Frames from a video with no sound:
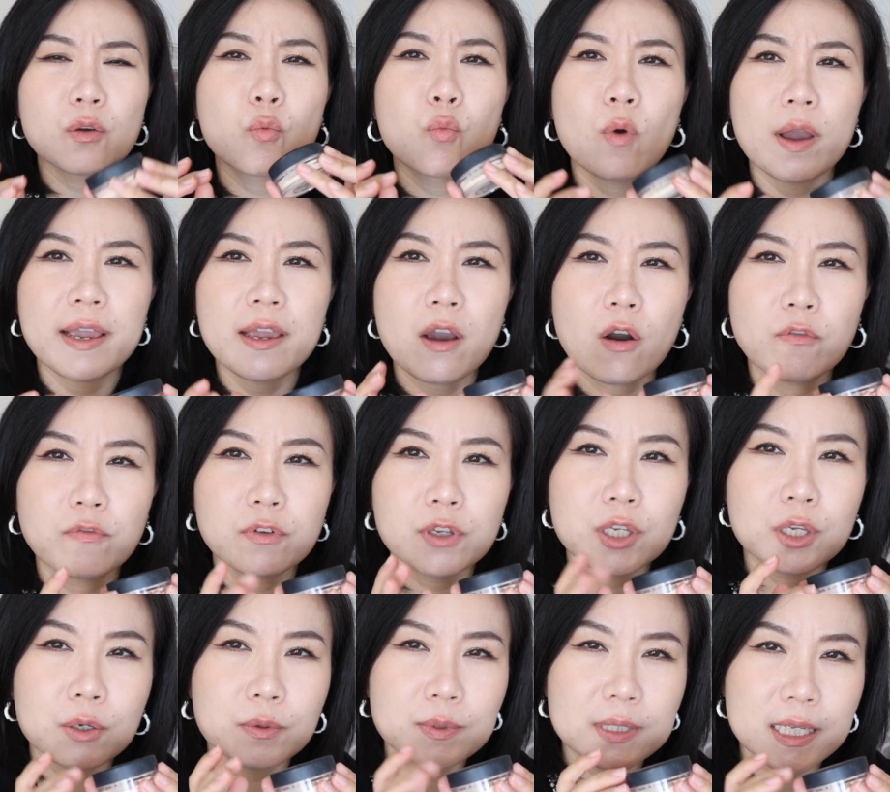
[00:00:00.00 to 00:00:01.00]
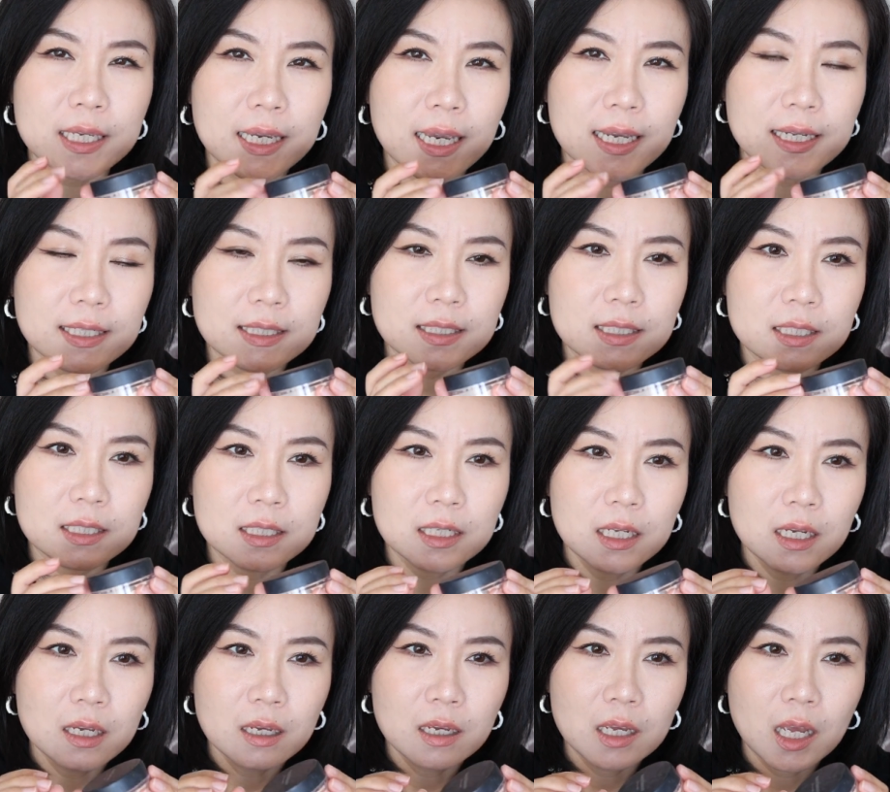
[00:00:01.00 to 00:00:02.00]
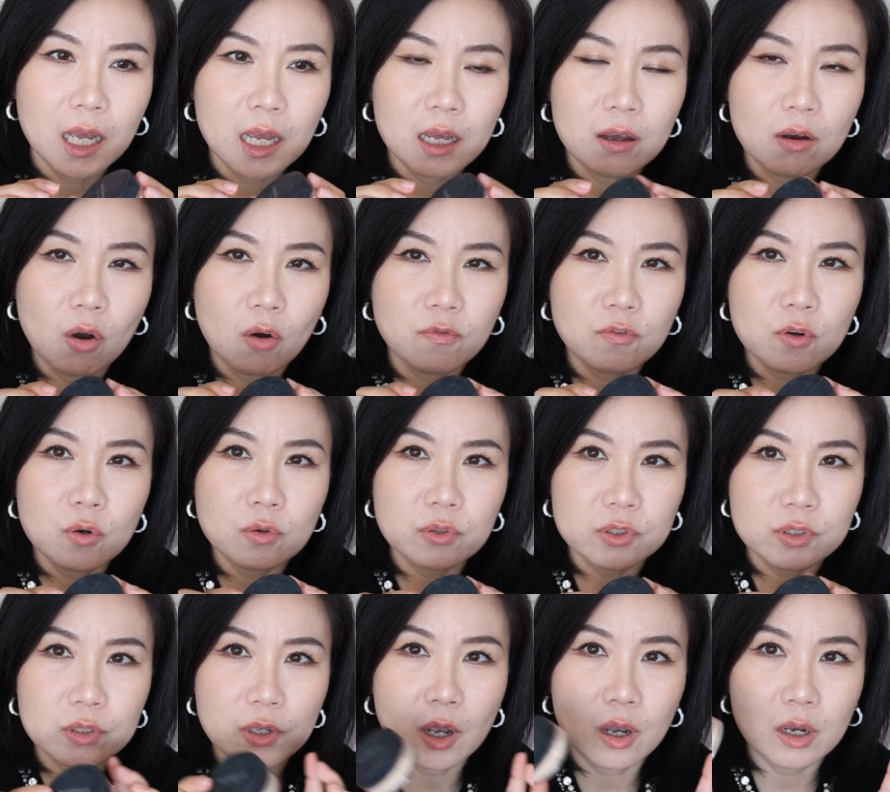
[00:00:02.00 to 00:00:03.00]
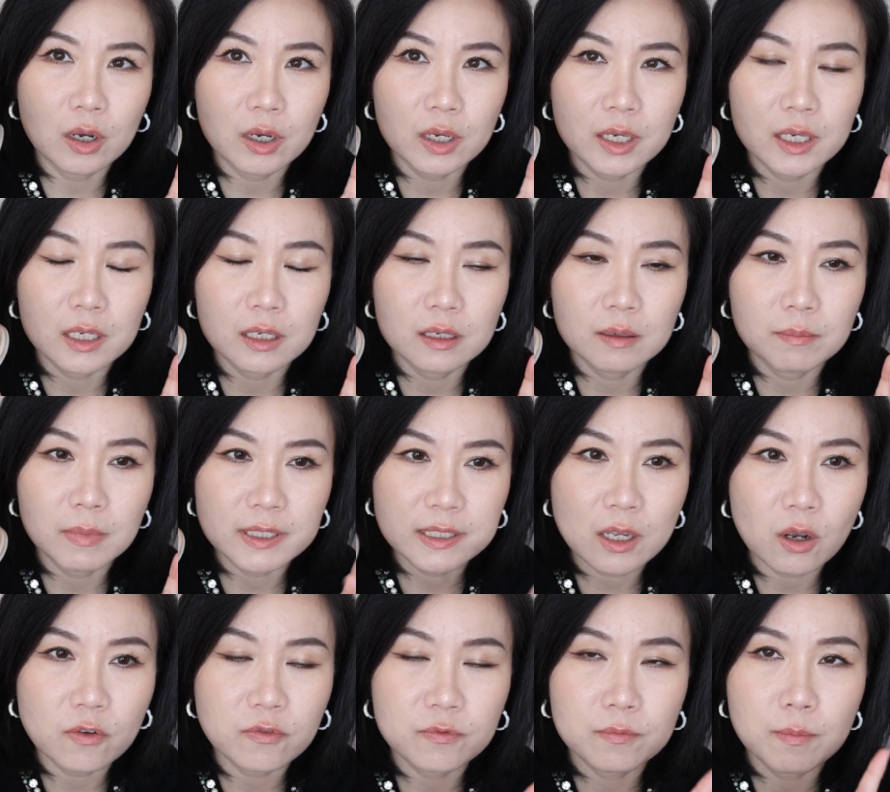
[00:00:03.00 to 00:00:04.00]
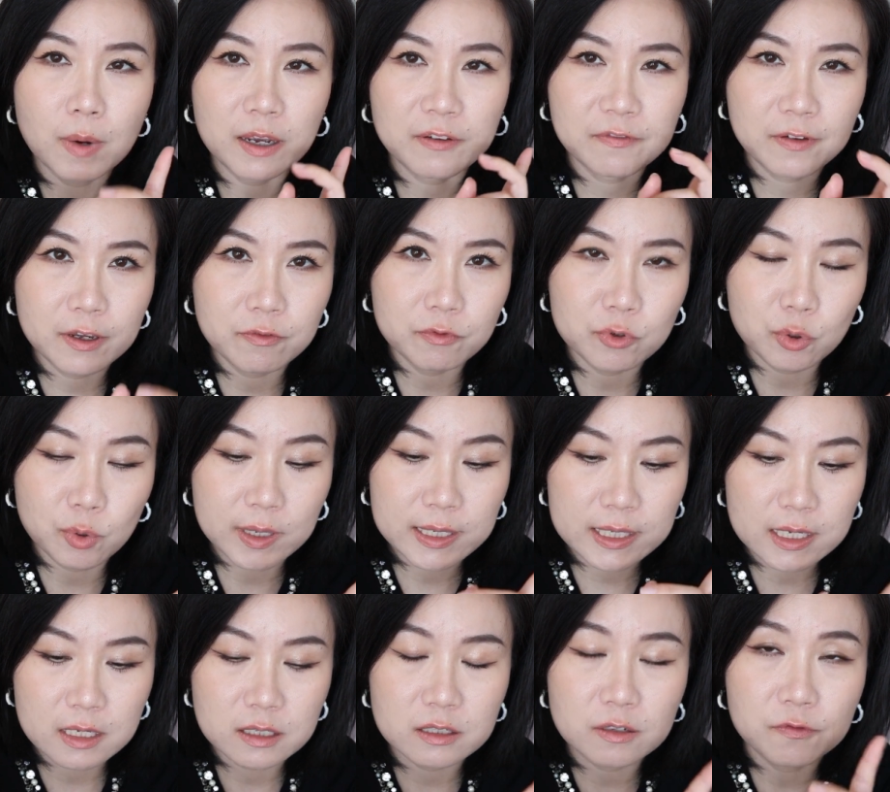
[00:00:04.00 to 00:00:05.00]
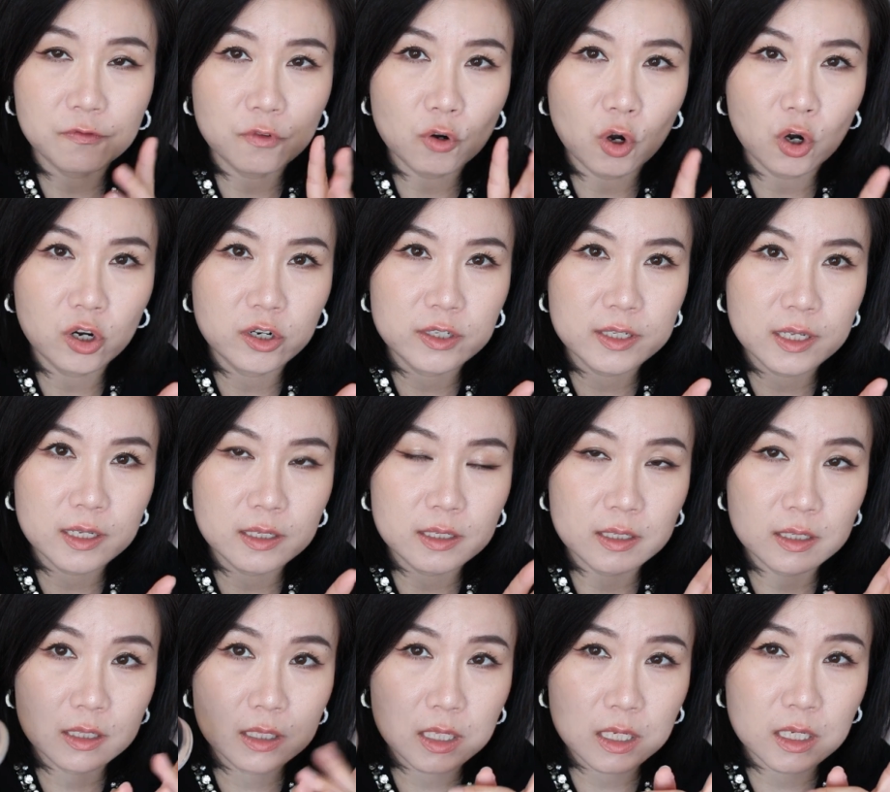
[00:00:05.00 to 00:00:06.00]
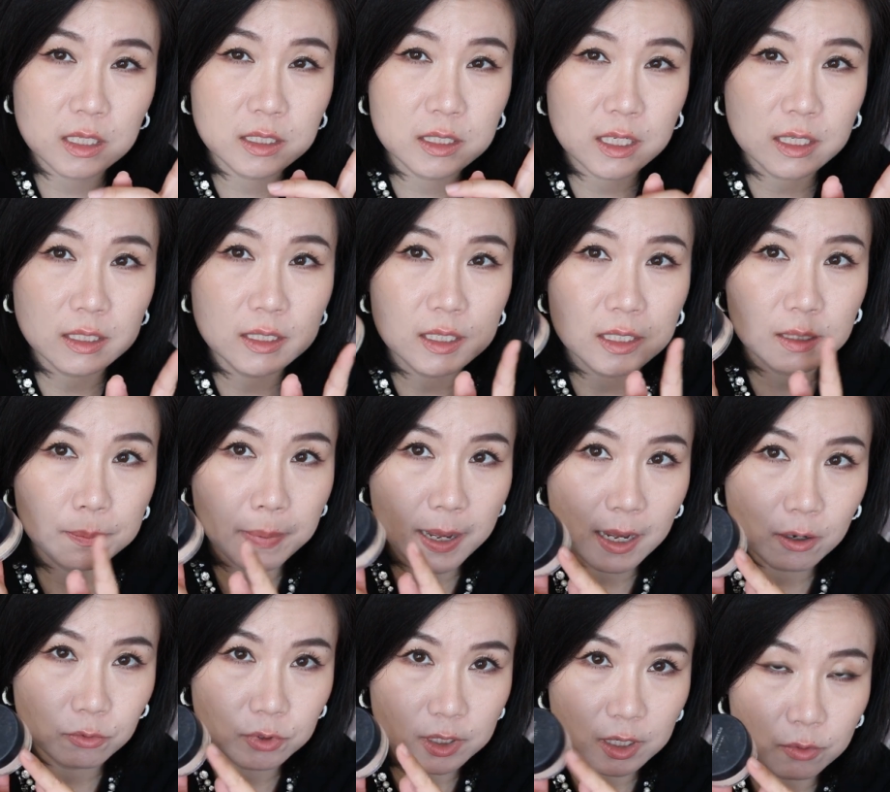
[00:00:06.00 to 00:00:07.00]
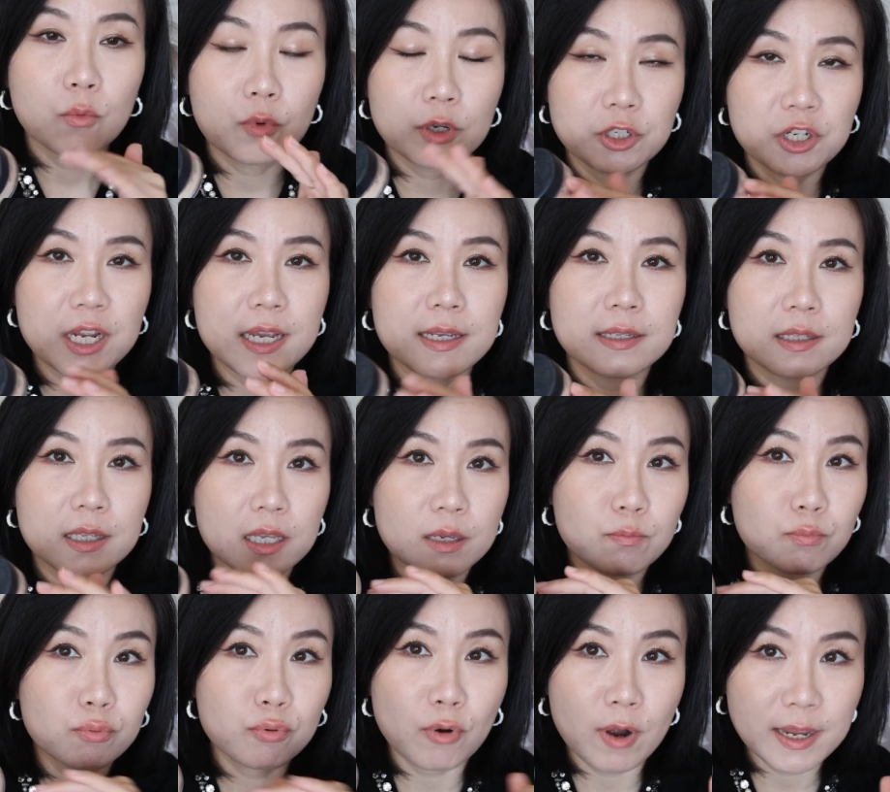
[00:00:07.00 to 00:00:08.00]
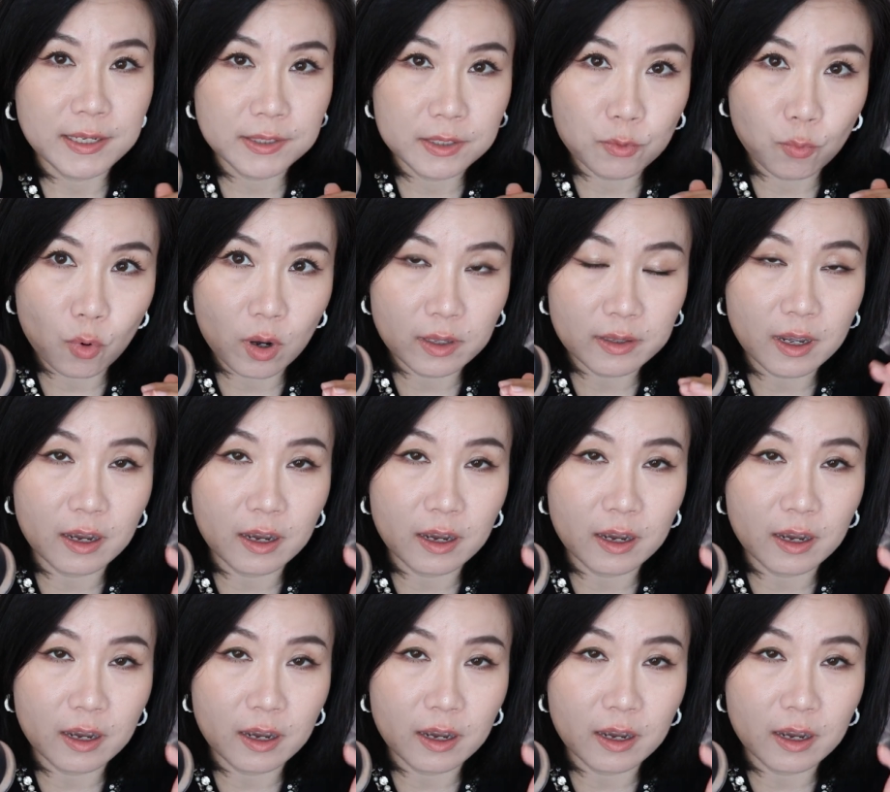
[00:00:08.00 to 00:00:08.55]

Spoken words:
a way of using it. Of course, my favorite one is Florasis, the tinted powder, which is the pressed one.